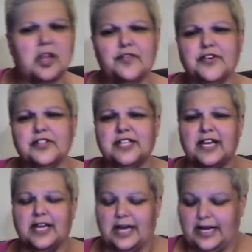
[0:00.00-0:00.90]
first thing
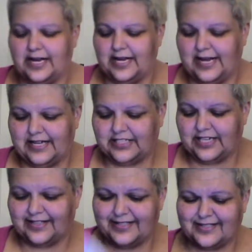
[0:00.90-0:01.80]
I got, I got actually
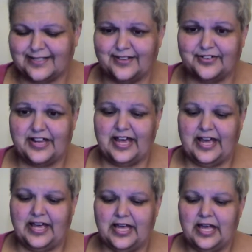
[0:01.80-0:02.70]
got this the other
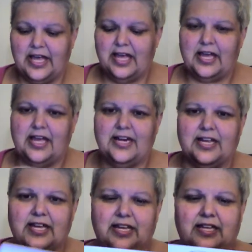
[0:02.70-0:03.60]
day and
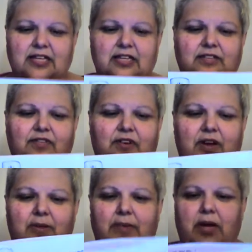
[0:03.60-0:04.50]
it is
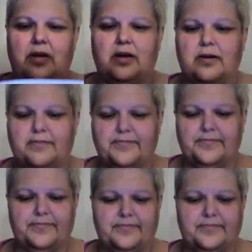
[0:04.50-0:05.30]
from, um,